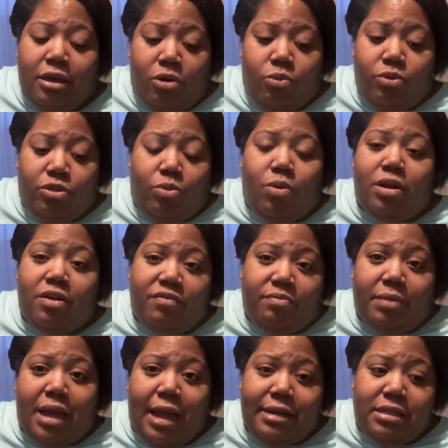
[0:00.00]
with one of them
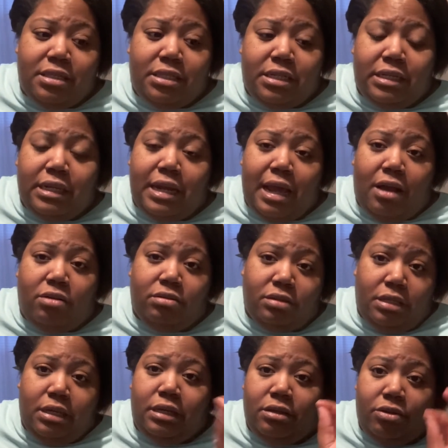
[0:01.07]
kind of sticking out,
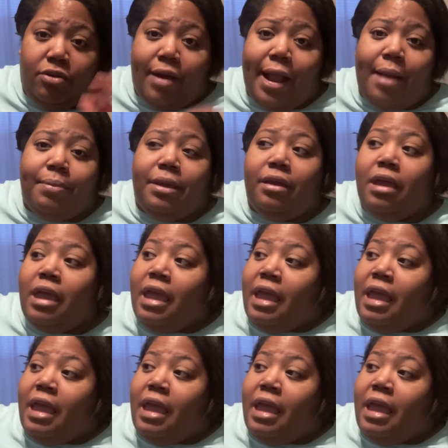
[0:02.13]
and they can grab it.